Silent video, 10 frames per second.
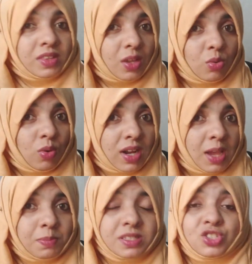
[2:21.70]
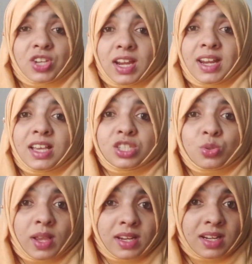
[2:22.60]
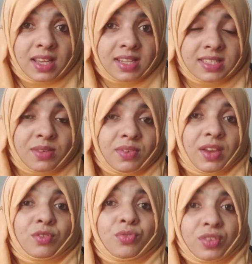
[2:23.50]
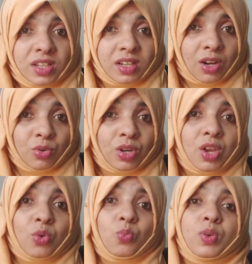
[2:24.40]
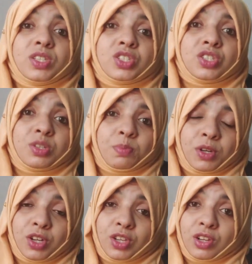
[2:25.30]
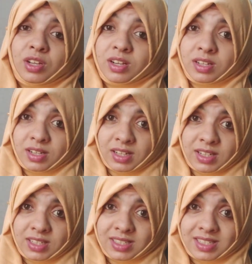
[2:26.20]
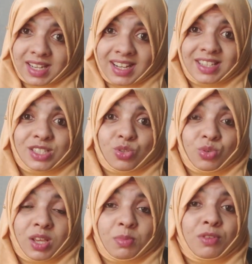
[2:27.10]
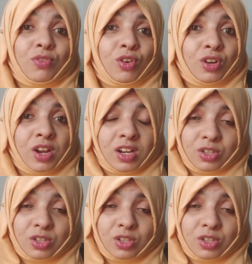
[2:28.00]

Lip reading: Now what happens, the child has to analyze and we have to figure out which particular learning style is suitable for